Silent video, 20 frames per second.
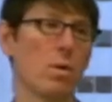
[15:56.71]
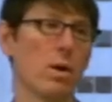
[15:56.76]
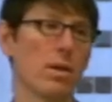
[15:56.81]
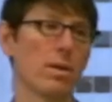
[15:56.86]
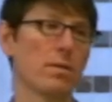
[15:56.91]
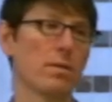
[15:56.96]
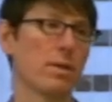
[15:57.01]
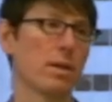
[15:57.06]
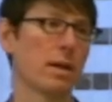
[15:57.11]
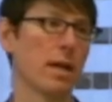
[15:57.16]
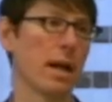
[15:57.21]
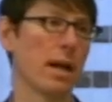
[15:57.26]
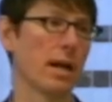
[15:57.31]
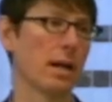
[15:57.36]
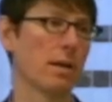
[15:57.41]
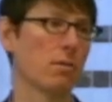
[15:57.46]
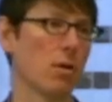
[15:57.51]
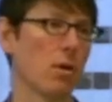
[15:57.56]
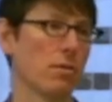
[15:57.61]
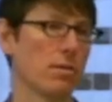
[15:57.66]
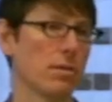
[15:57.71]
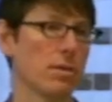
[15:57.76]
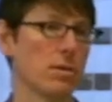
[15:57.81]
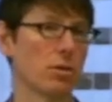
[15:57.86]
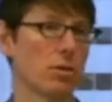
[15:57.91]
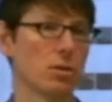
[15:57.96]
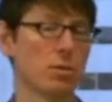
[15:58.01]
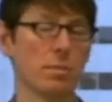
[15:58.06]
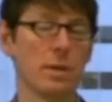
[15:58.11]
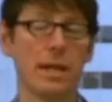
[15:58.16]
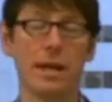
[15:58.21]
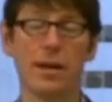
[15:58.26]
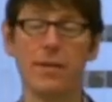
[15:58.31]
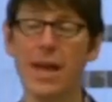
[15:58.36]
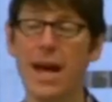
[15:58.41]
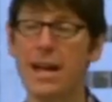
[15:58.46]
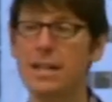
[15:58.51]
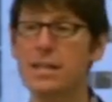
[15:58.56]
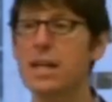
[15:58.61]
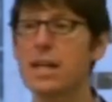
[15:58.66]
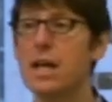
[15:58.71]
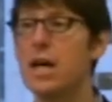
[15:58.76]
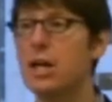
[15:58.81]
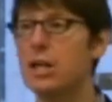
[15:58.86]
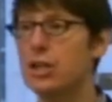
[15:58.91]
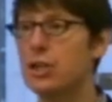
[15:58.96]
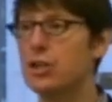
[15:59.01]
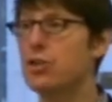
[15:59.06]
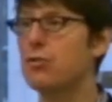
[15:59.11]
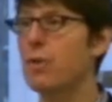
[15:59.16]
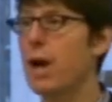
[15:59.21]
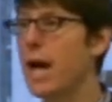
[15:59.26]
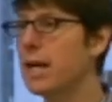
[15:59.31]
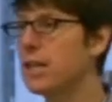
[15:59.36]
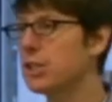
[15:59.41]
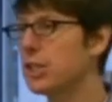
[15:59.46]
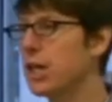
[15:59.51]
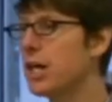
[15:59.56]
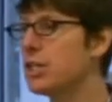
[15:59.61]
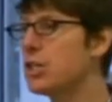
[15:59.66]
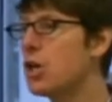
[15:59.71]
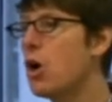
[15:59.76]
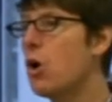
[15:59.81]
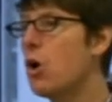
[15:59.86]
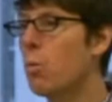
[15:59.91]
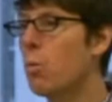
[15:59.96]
with getting involved in social media, and that is to strategize